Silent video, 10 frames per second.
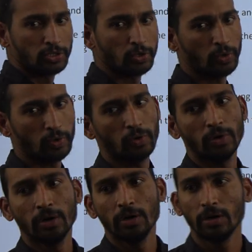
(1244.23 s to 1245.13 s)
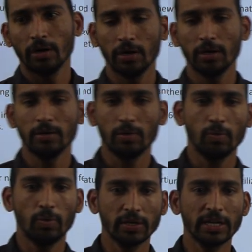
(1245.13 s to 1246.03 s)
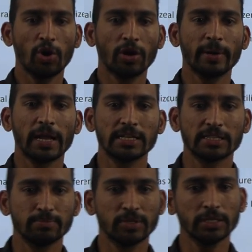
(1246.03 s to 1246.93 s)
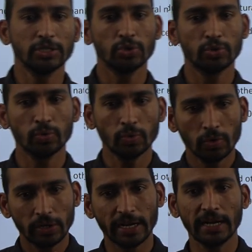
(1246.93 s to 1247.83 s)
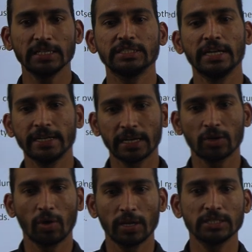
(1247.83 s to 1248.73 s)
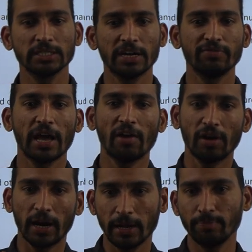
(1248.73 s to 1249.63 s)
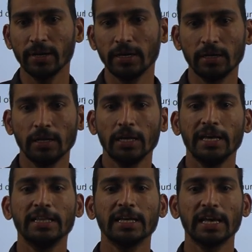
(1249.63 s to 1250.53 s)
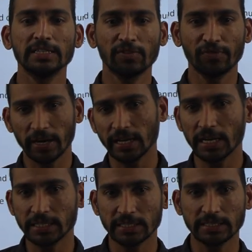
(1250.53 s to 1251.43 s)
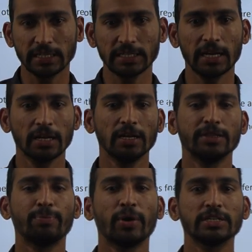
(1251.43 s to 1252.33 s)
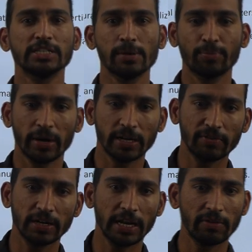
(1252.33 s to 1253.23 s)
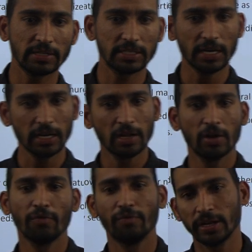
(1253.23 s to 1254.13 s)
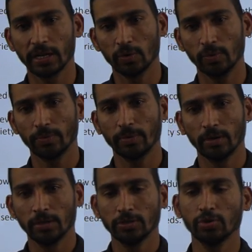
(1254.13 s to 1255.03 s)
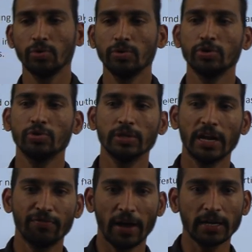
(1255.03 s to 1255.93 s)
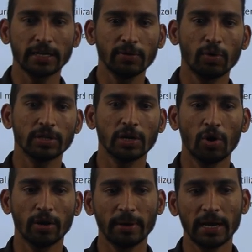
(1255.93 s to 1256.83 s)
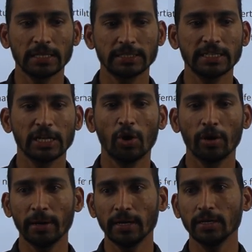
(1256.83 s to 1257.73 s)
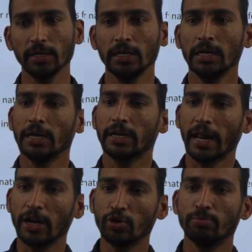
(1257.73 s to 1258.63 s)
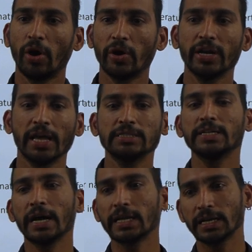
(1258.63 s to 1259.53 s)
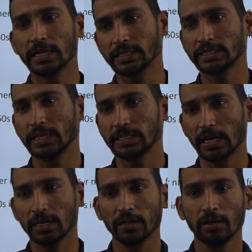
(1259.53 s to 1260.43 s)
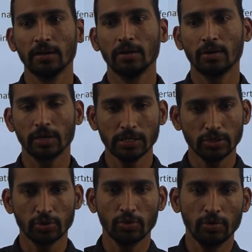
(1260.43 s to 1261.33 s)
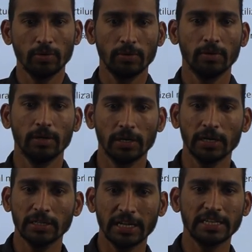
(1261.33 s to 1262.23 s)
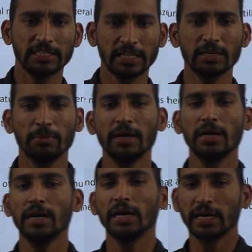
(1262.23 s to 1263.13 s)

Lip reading: So what the government has observed, due to traditional technology that we have adapted in the case of agriculture sector, the production and productivity levels are very low. So due to that factor, what the government has done, the government tried to modernize the agriculture sector. So that is nothing but